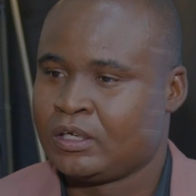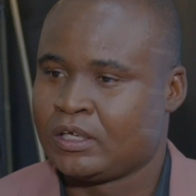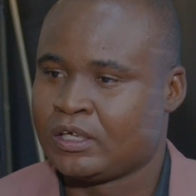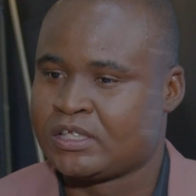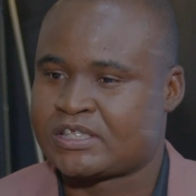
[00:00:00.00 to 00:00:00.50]

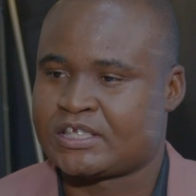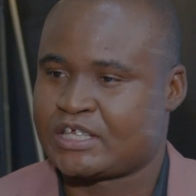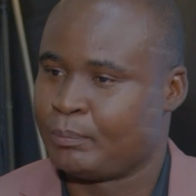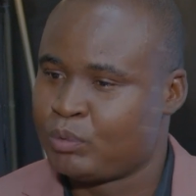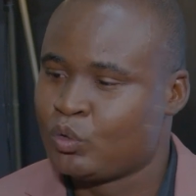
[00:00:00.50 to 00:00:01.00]
It's a
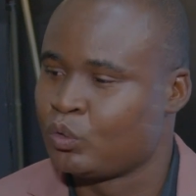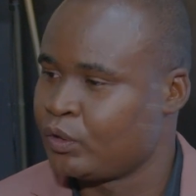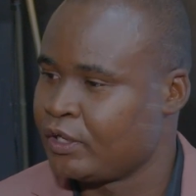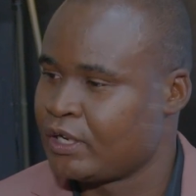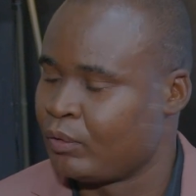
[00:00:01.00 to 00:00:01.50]

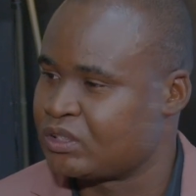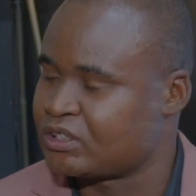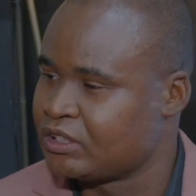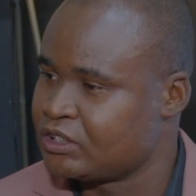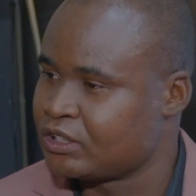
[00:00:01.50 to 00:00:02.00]
taboo in our
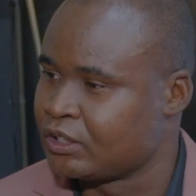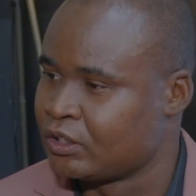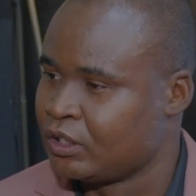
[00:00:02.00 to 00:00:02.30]
tradition.